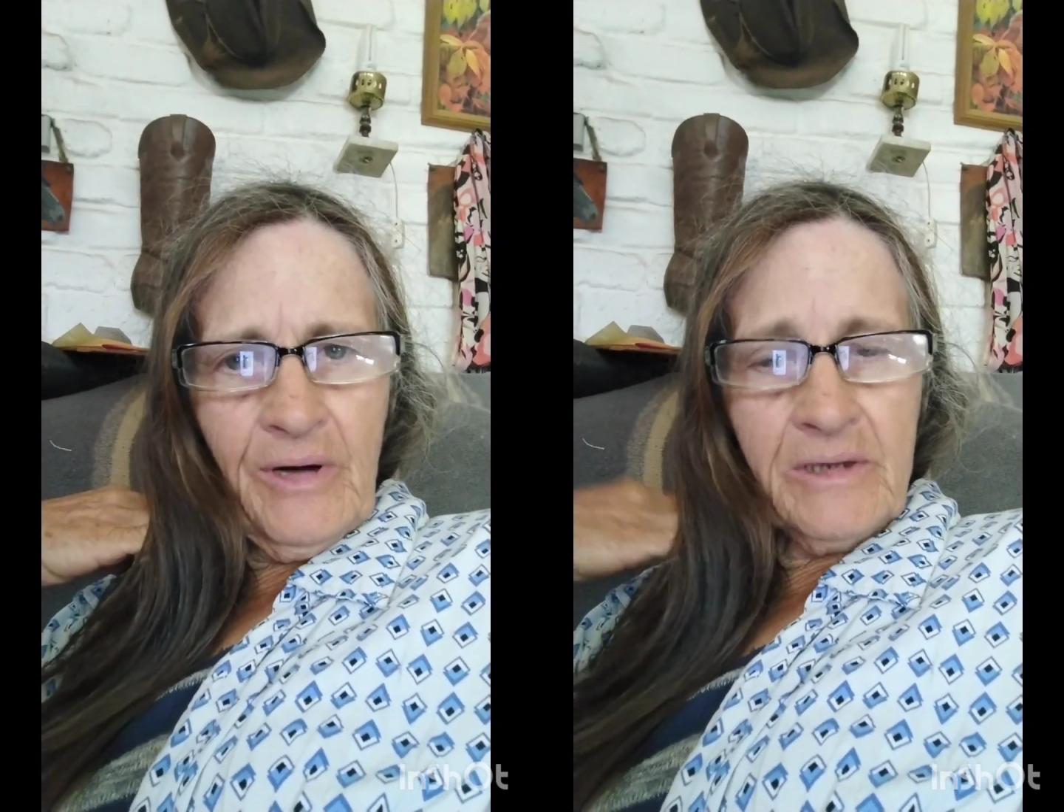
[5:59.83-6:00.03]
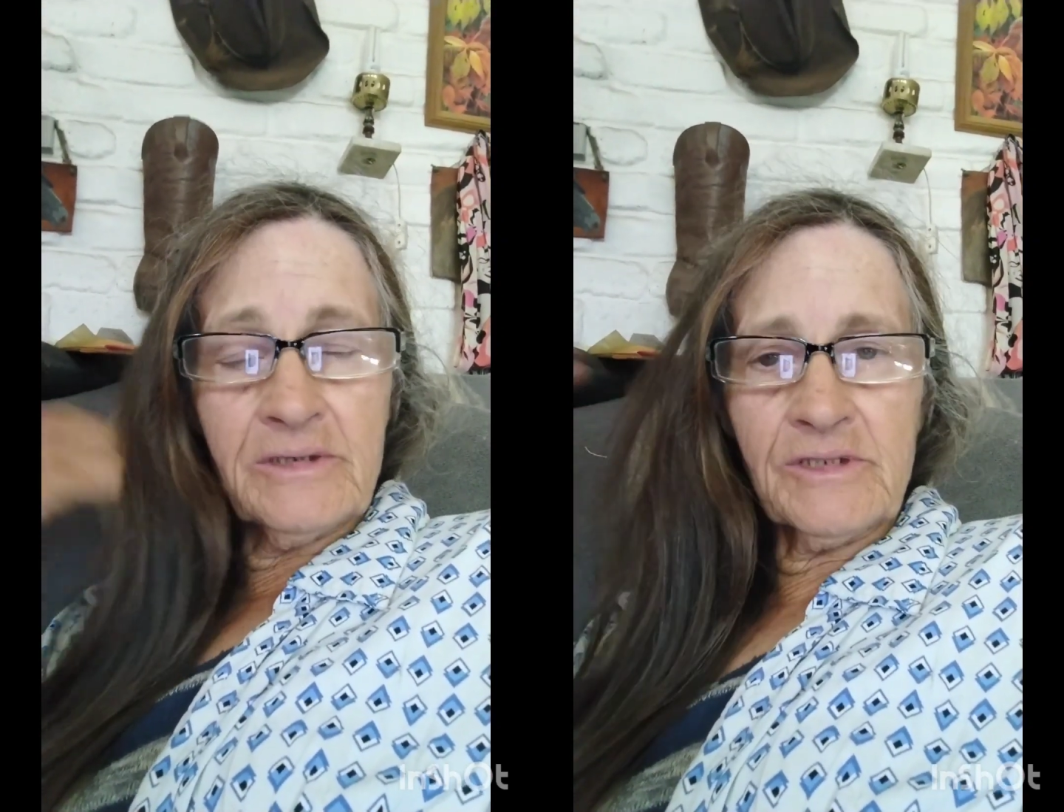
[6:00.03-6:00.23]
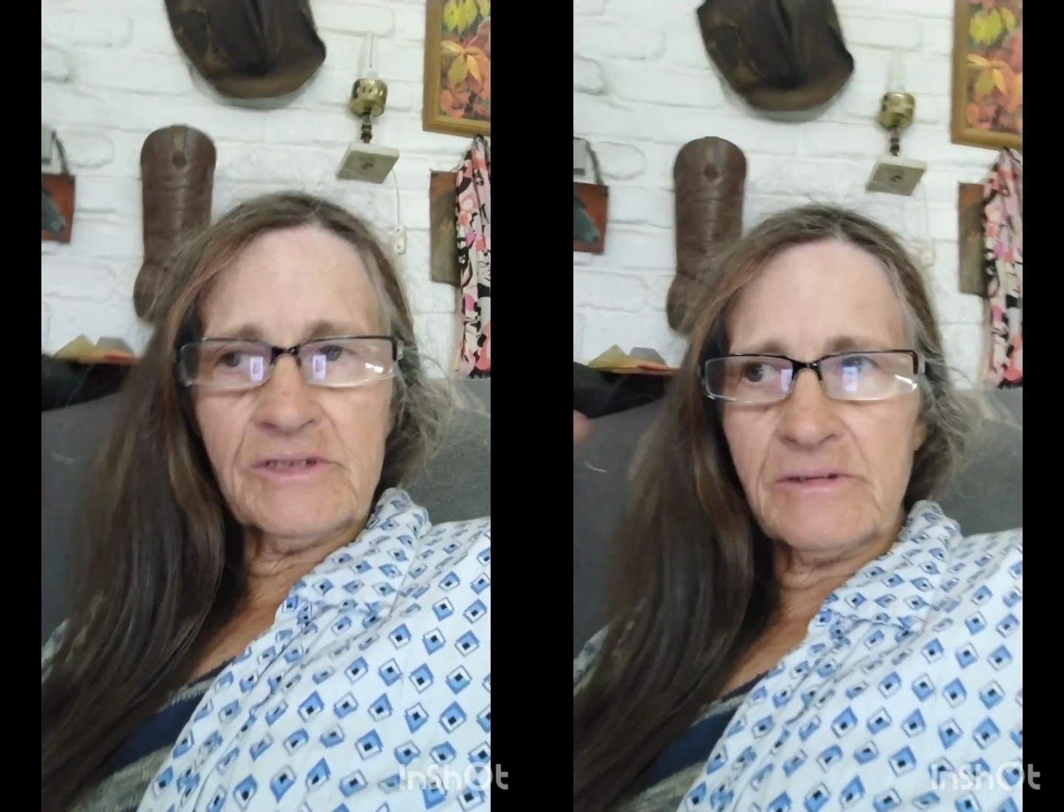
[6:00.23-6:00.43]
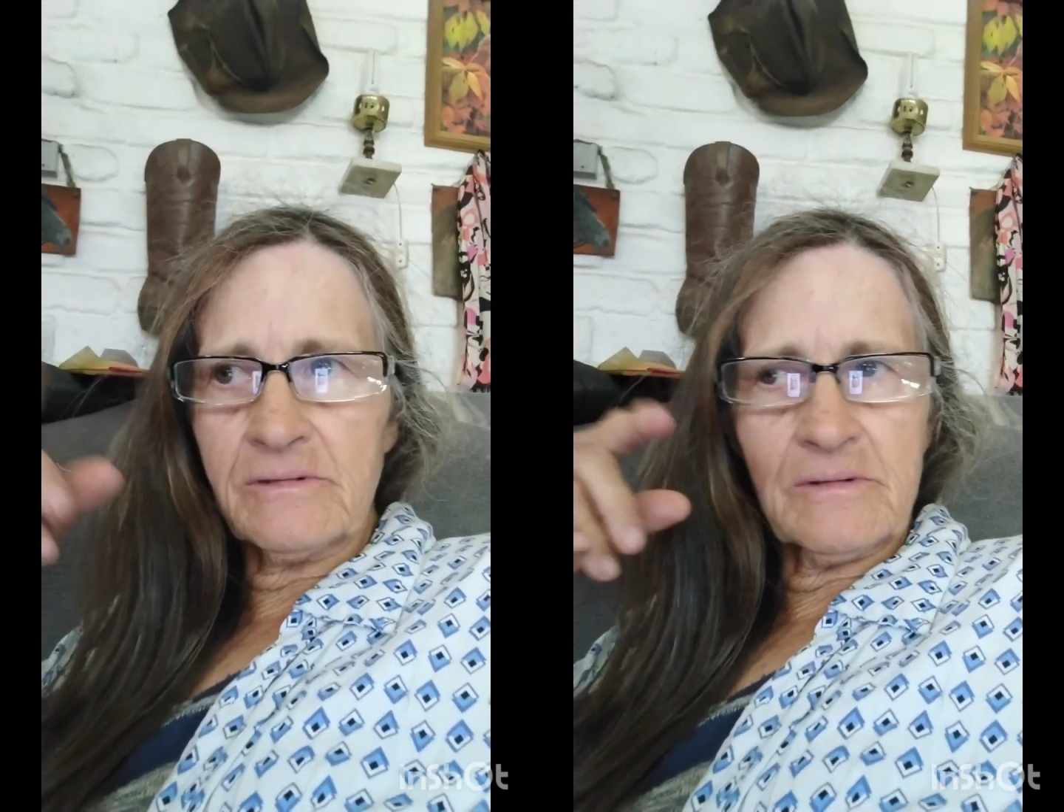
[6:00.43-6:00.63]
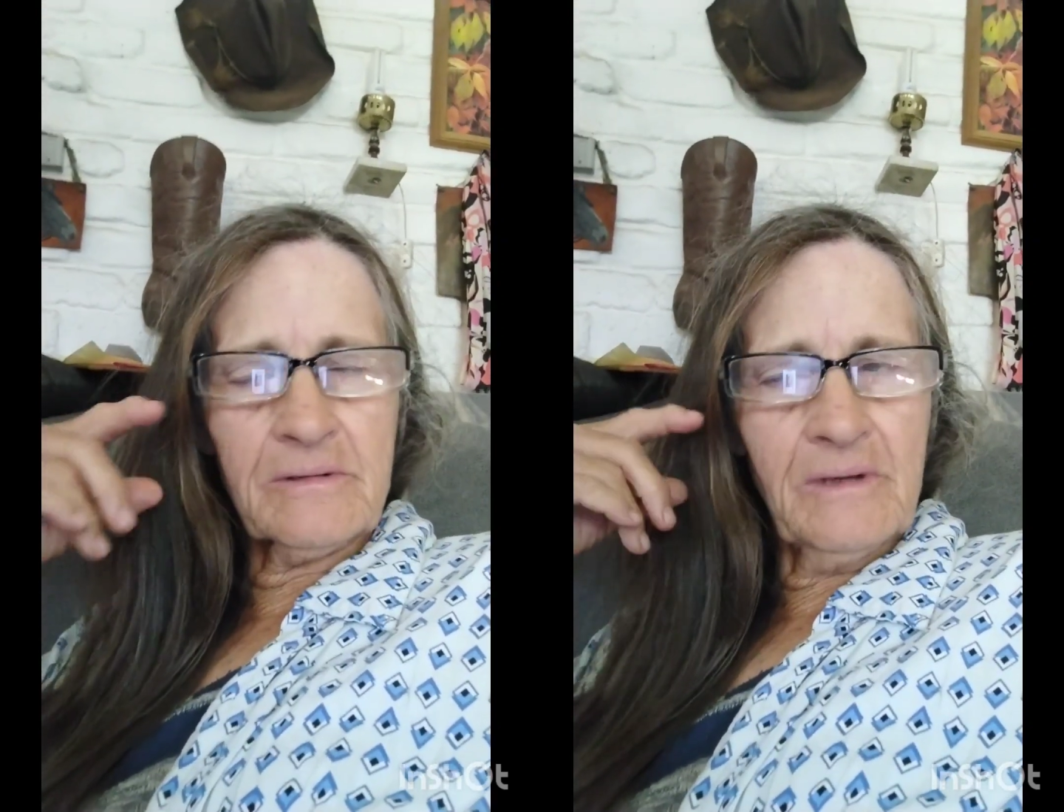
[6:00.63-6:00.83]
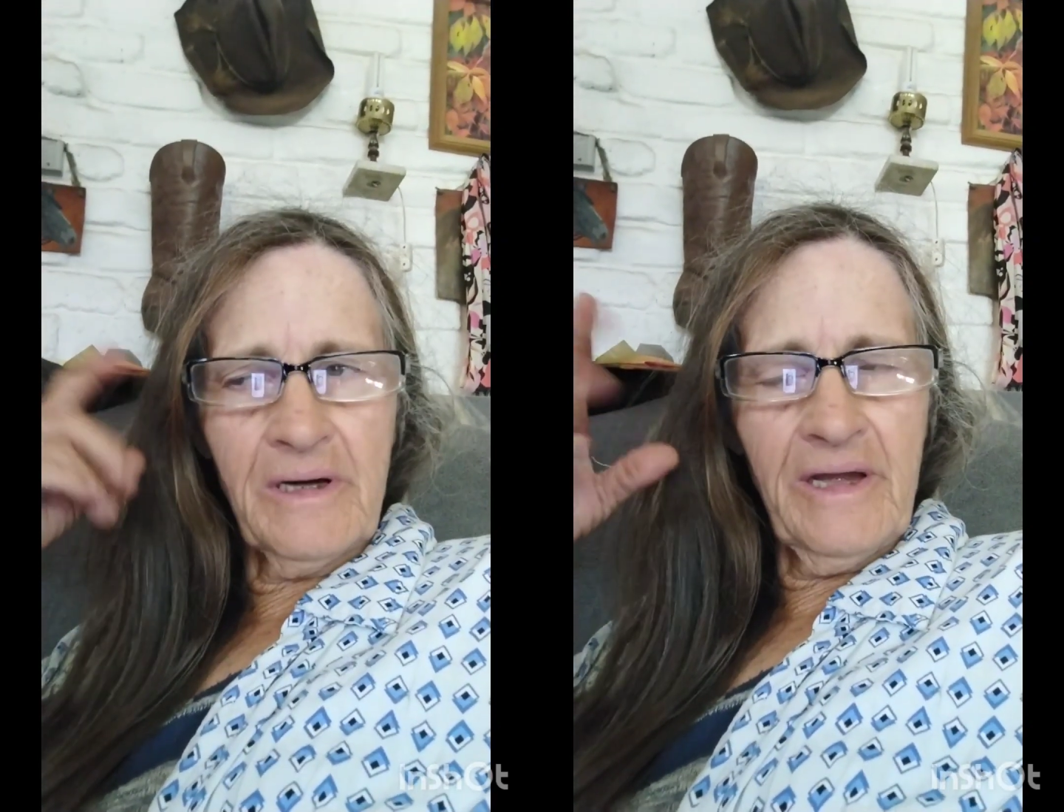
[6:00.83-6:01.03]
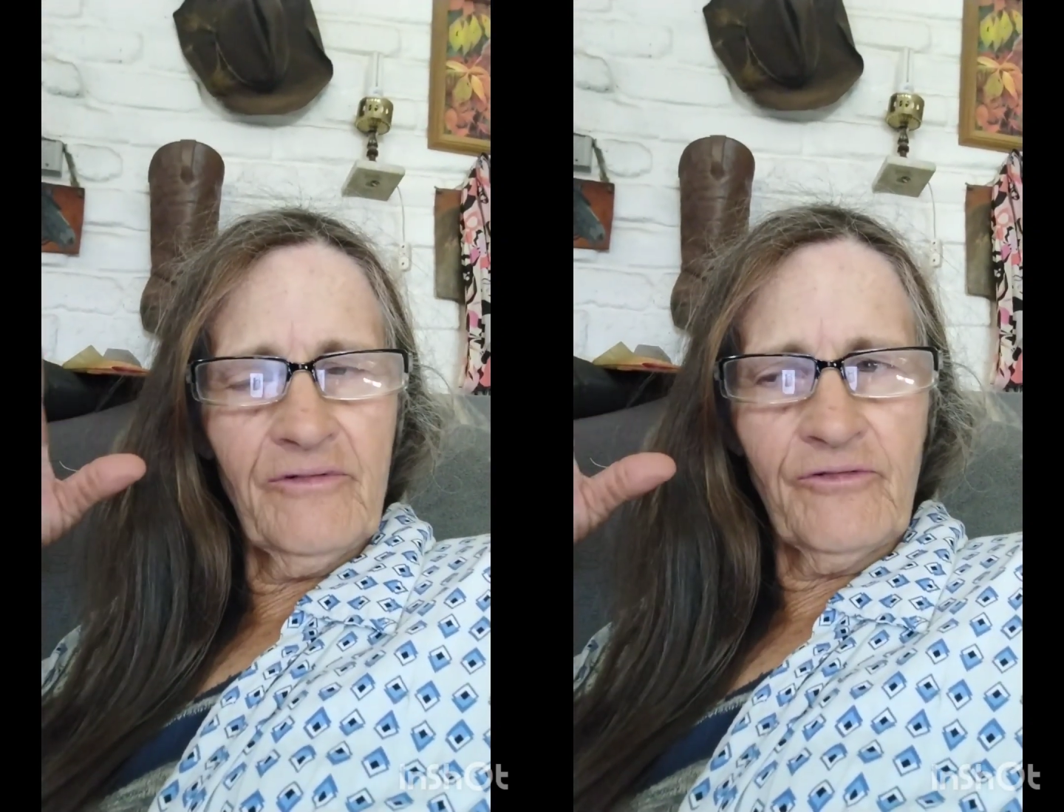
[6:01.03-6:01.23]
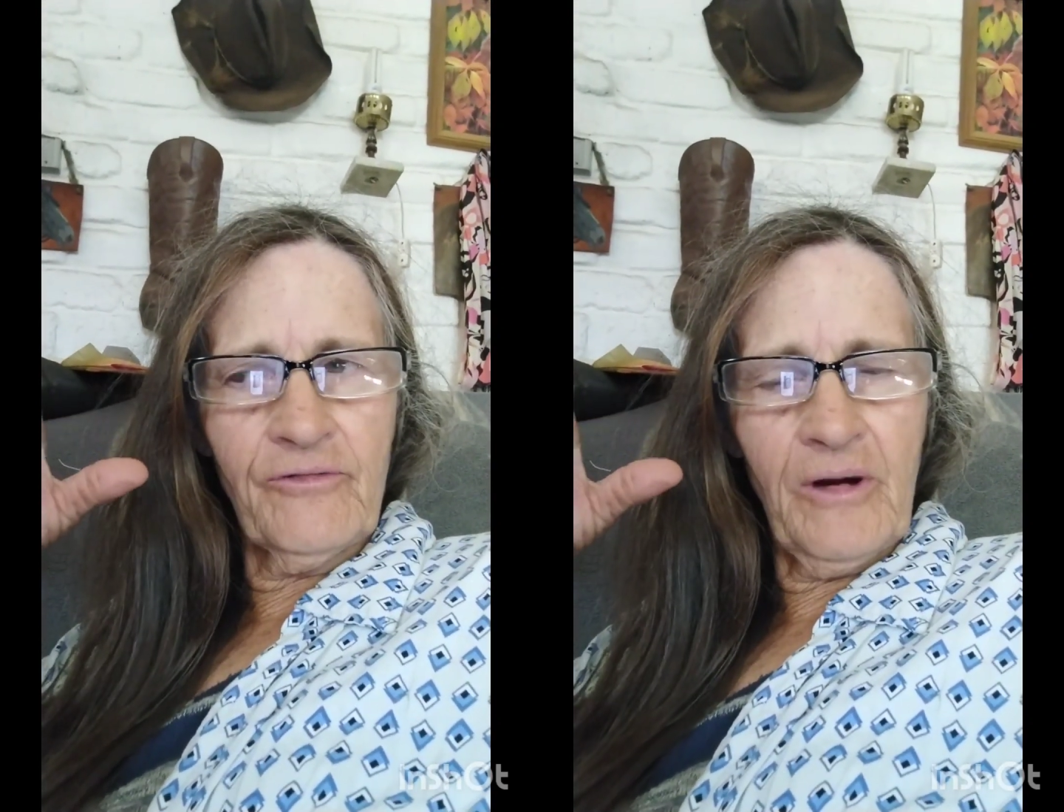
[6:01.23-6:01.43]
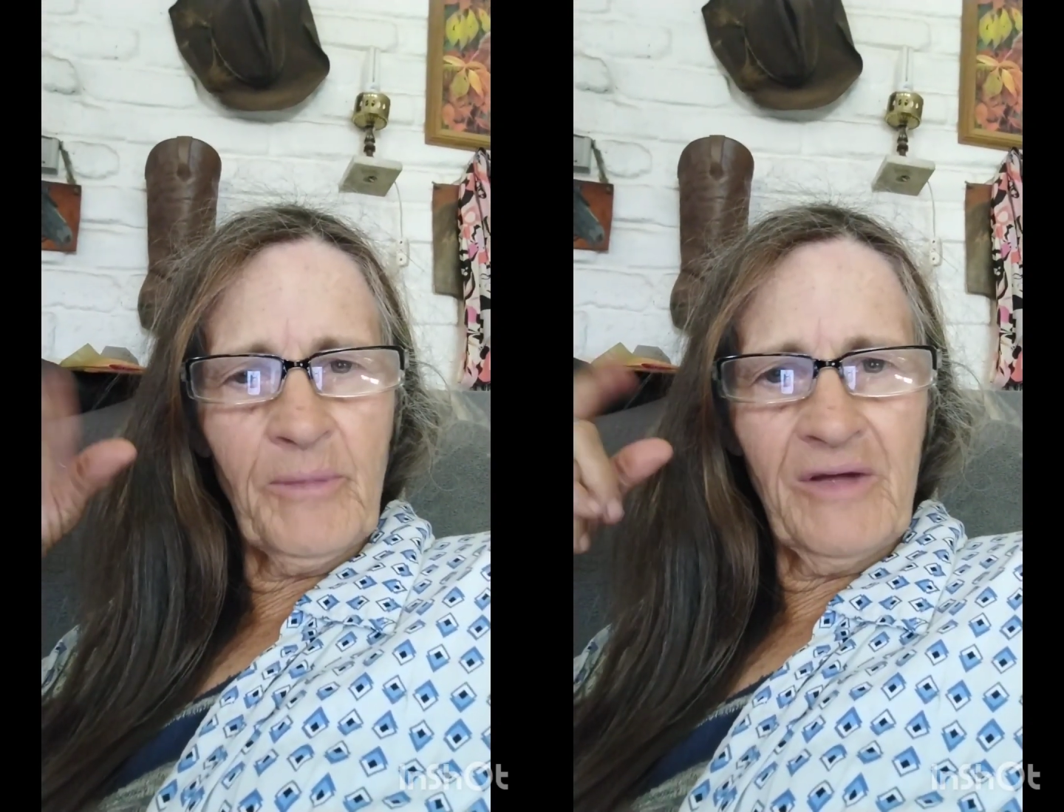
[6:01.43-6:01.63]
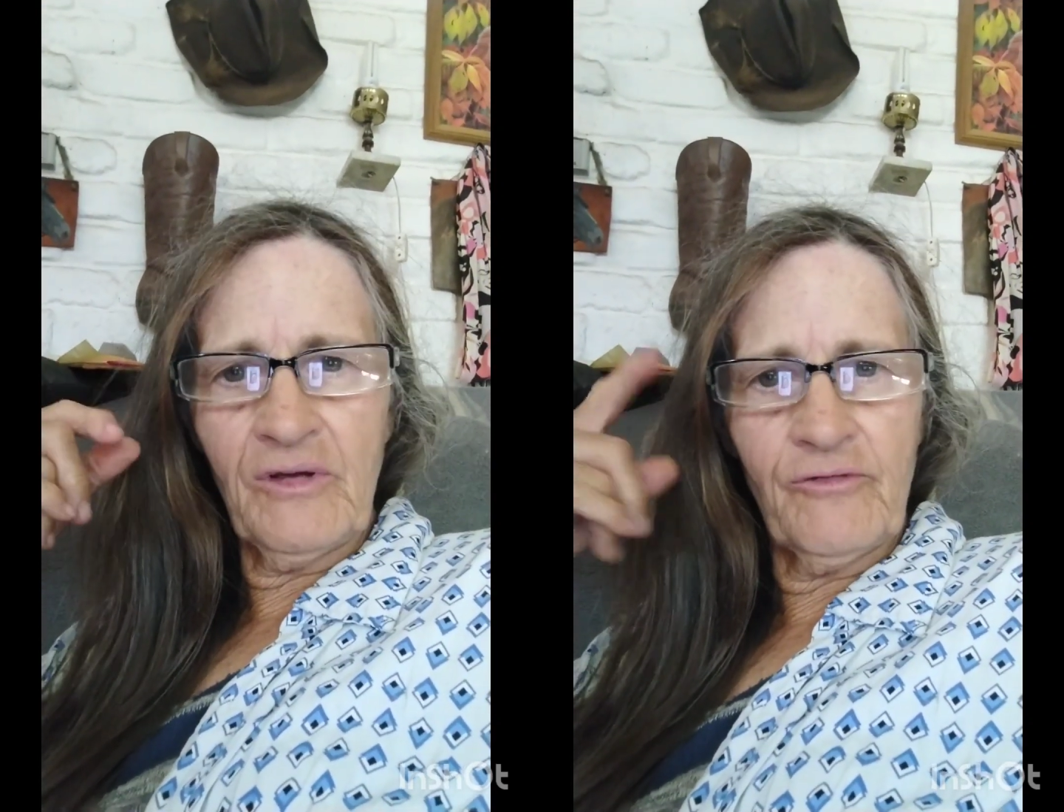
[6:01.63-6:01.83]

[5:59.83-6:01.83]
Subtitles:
having